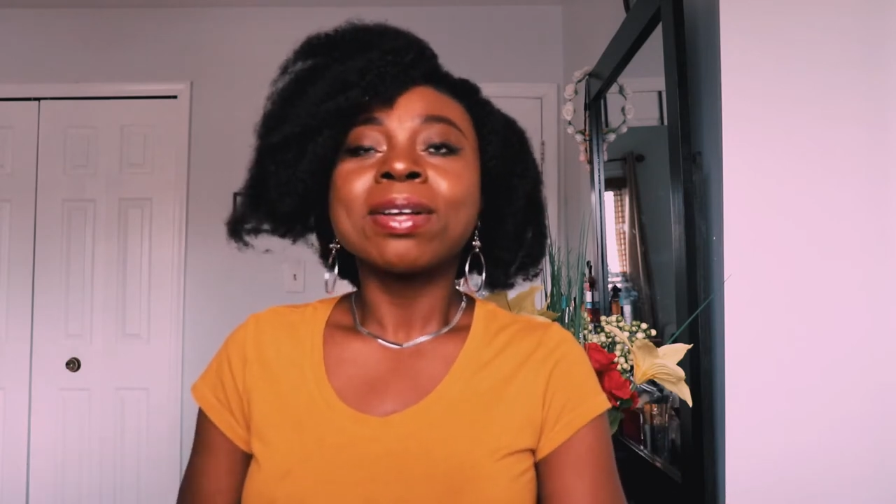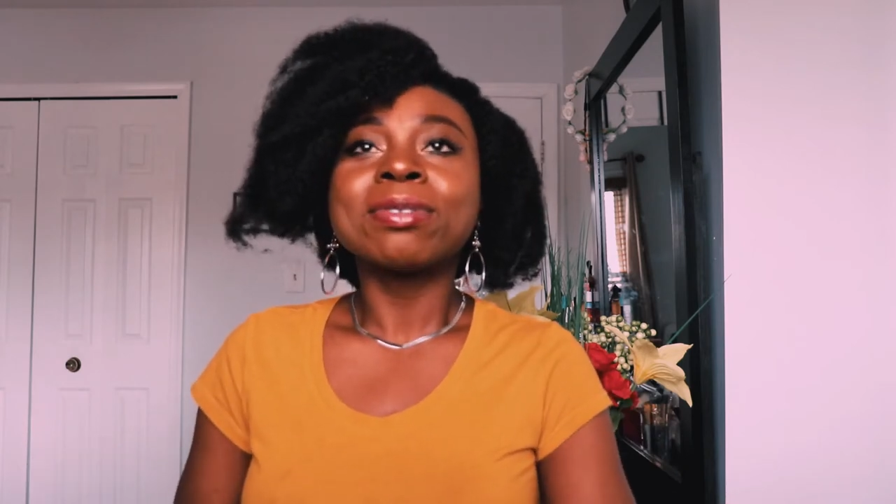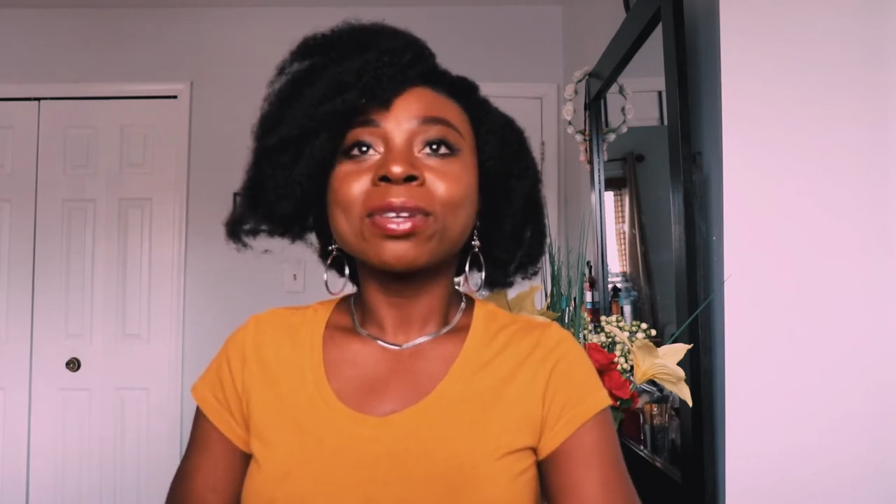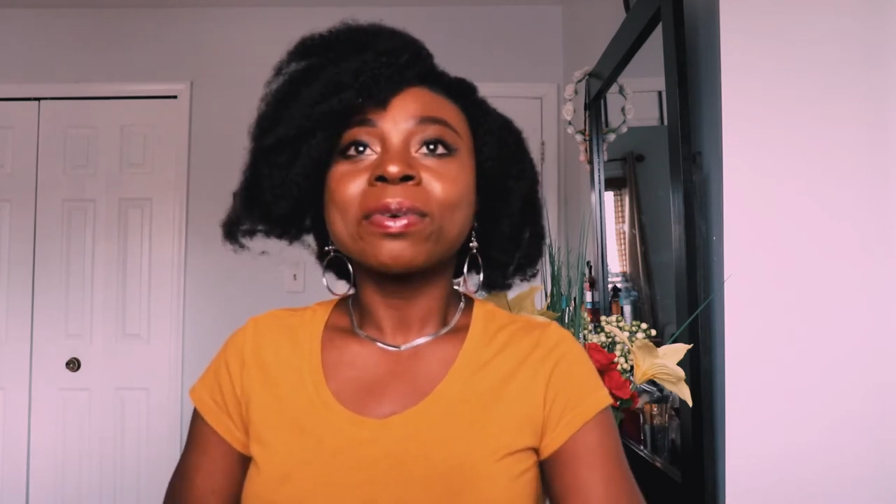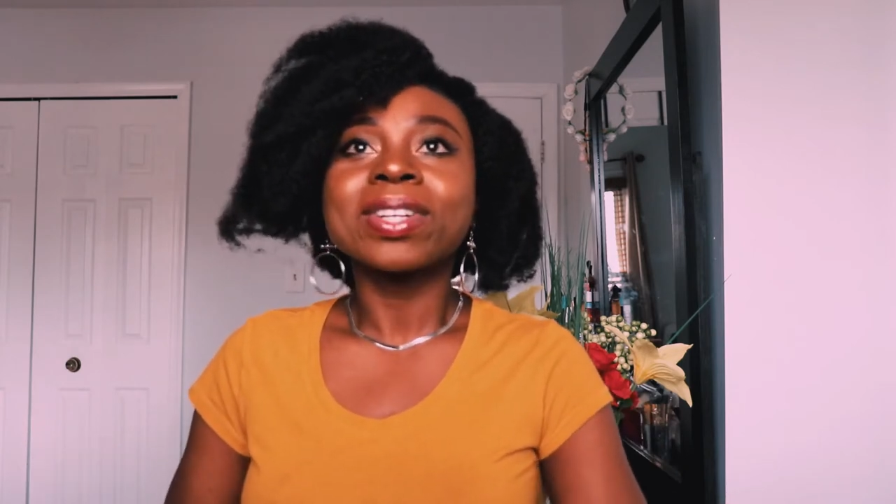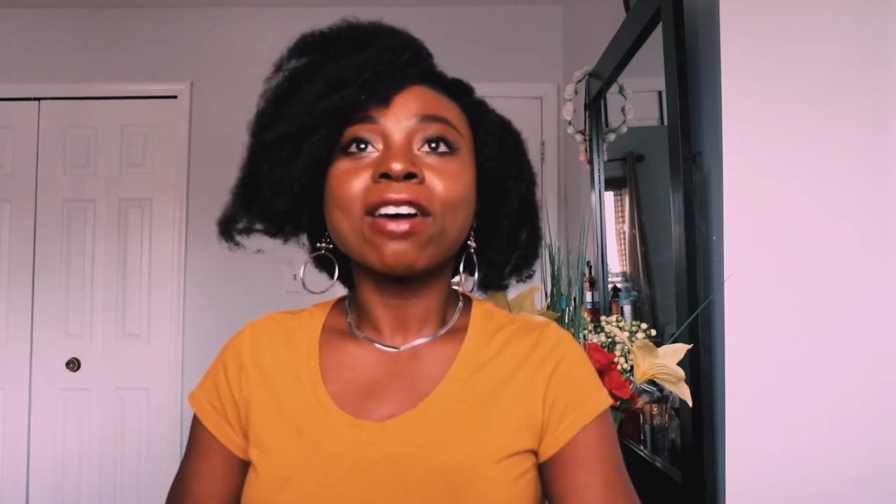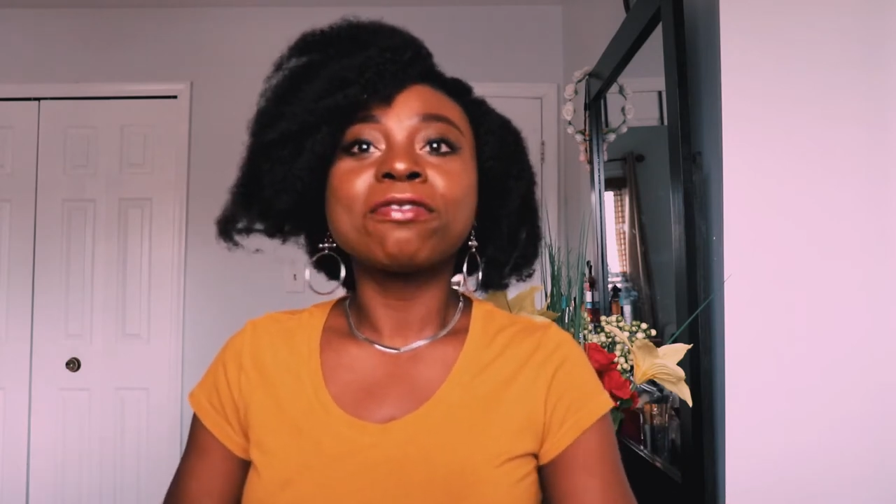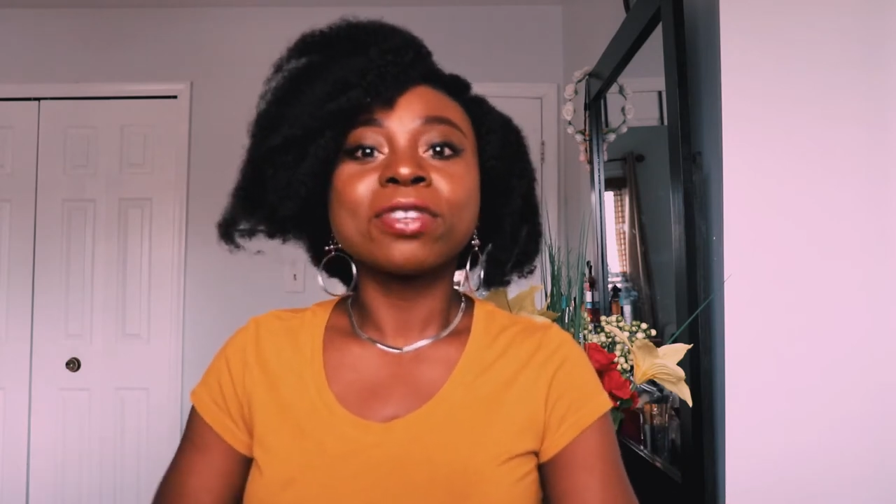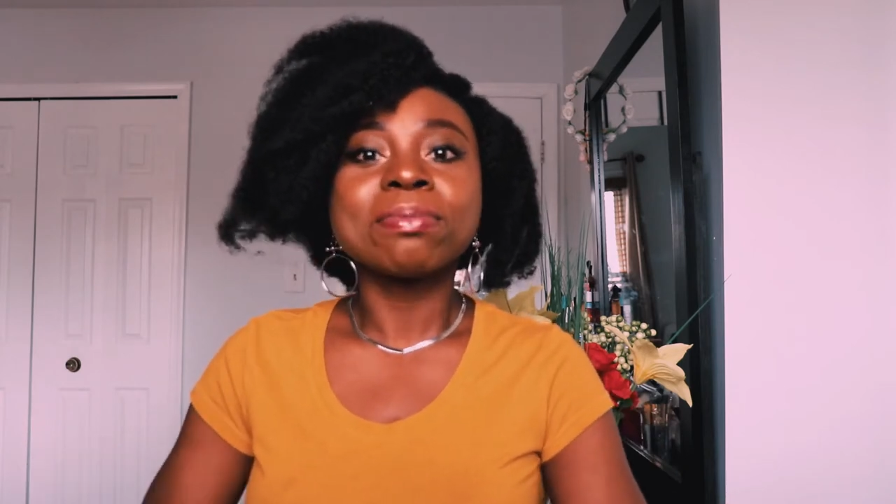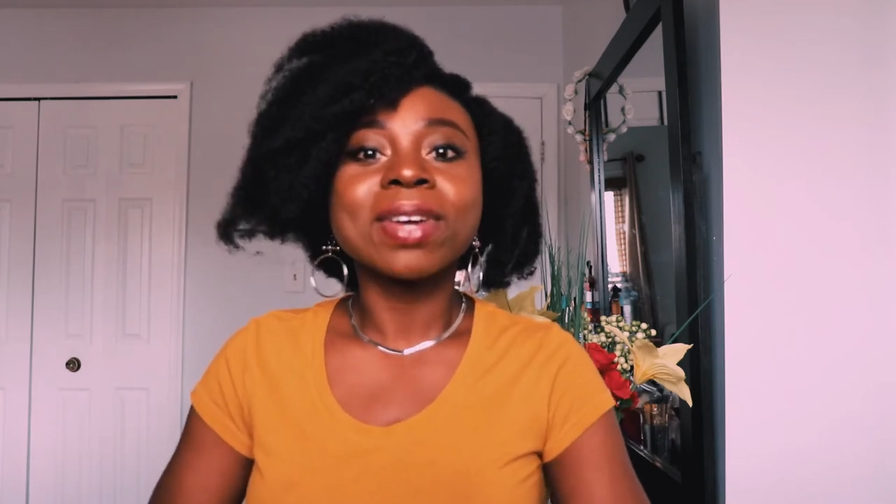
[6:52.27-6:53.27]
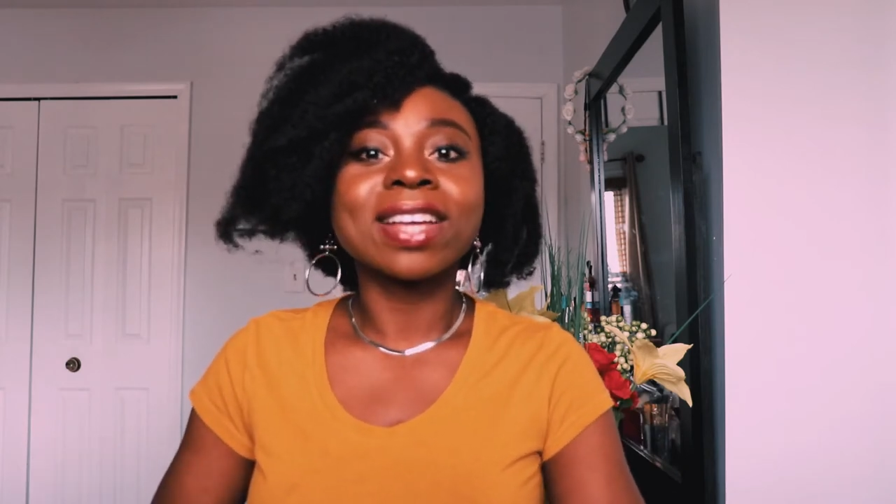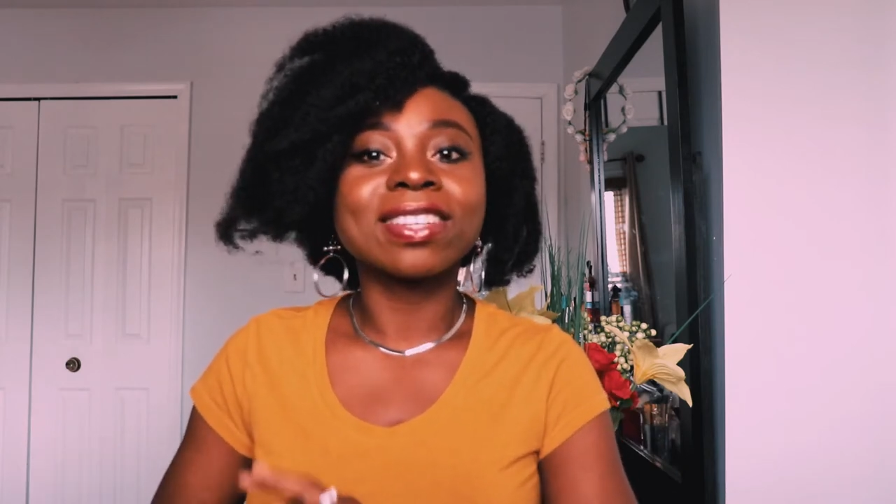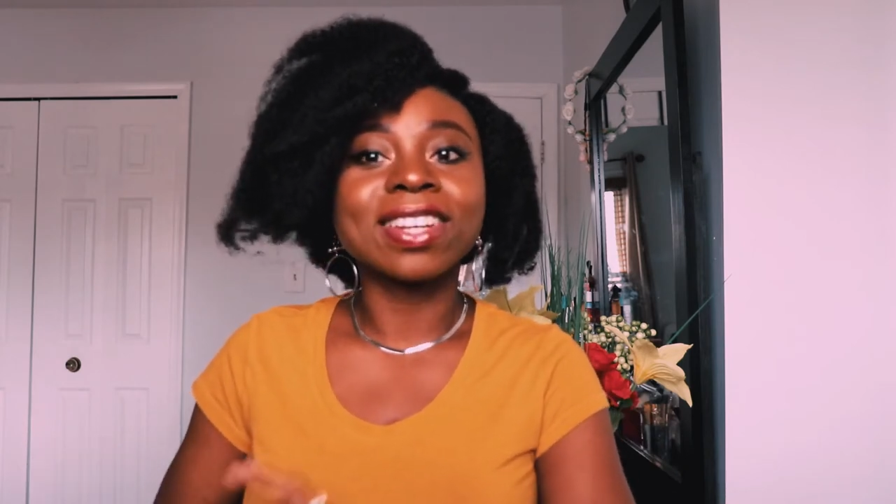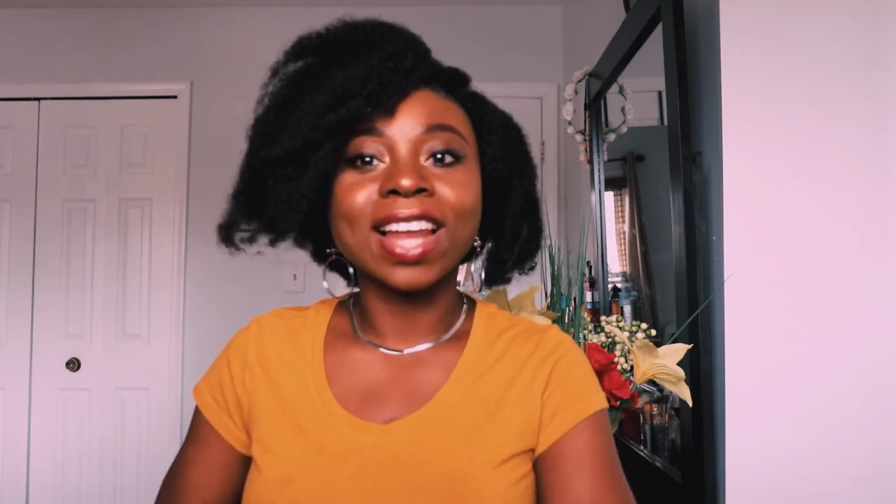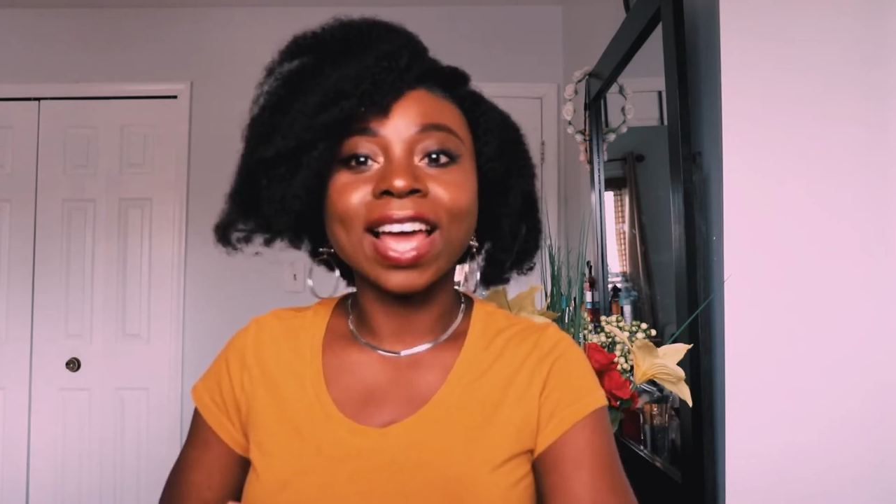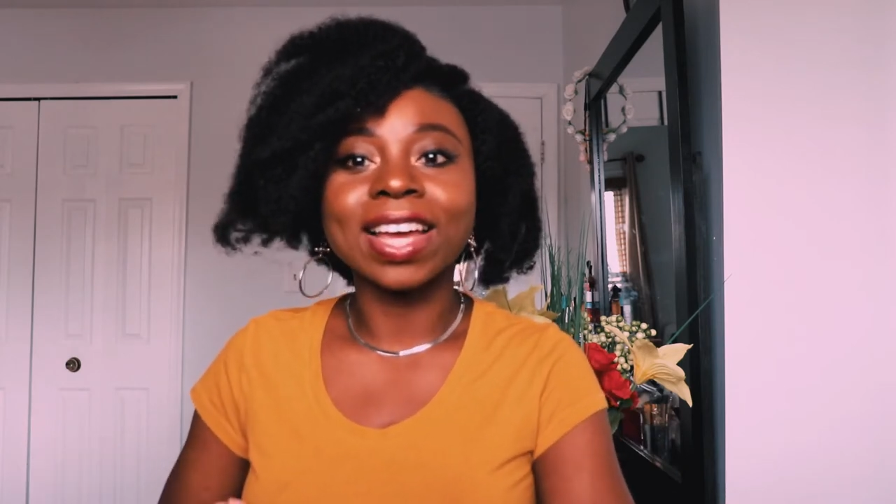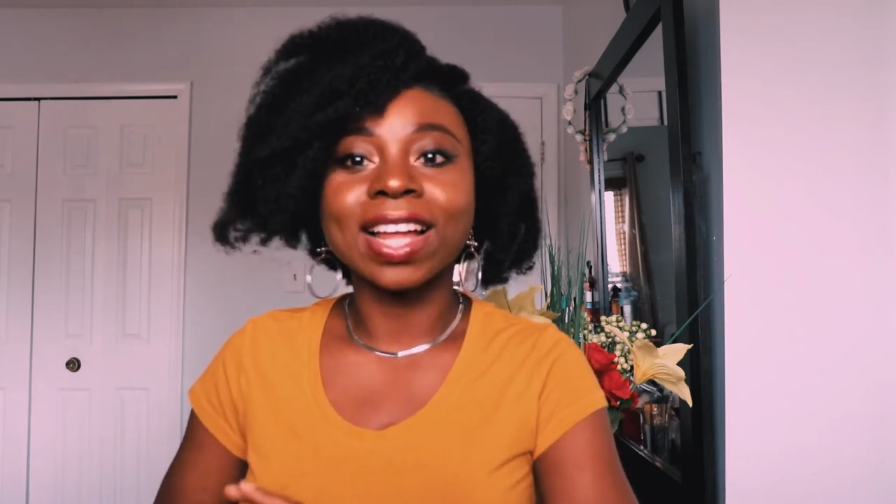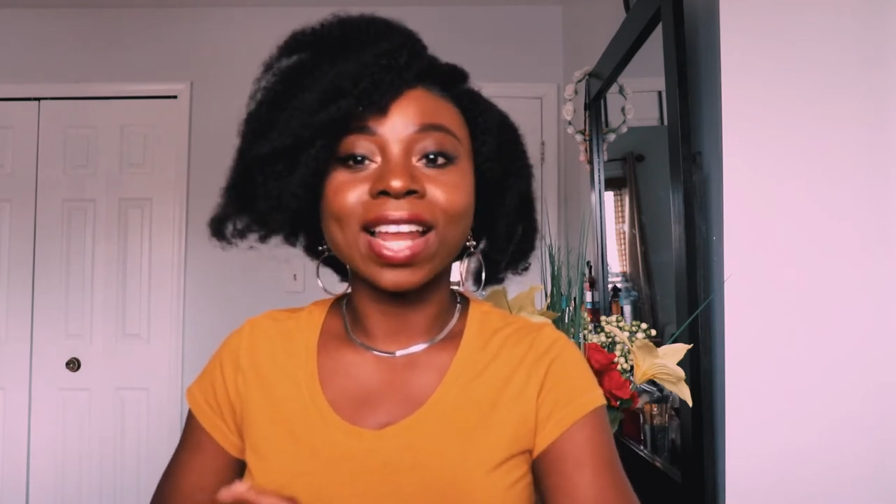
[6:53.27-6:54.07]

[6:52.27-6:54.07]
someone now viewed me as a liar